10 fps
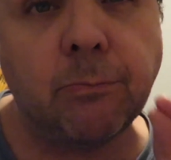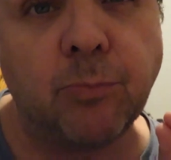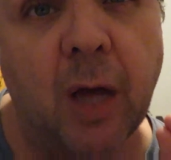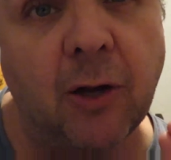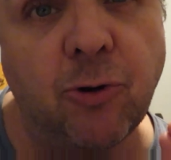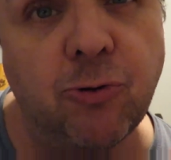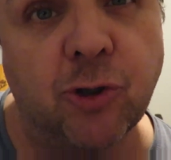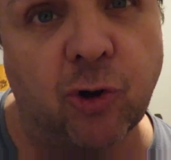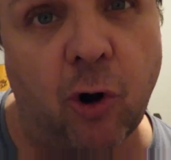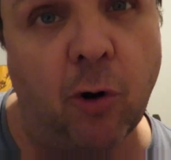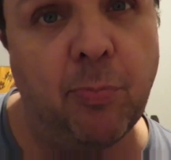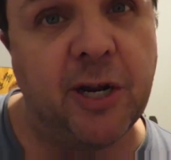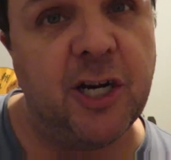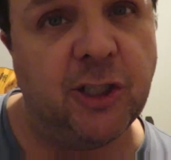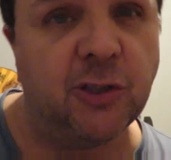not too strong
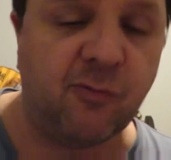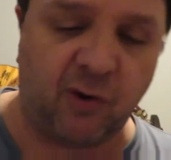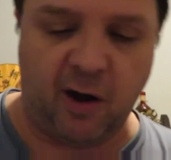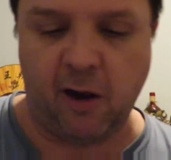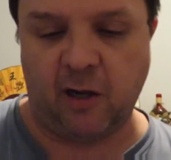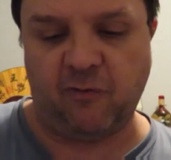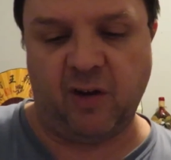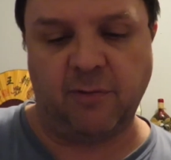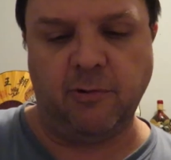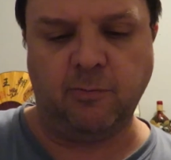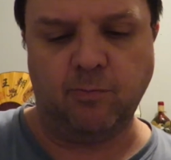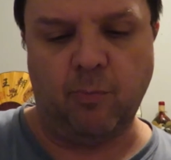peach flavor.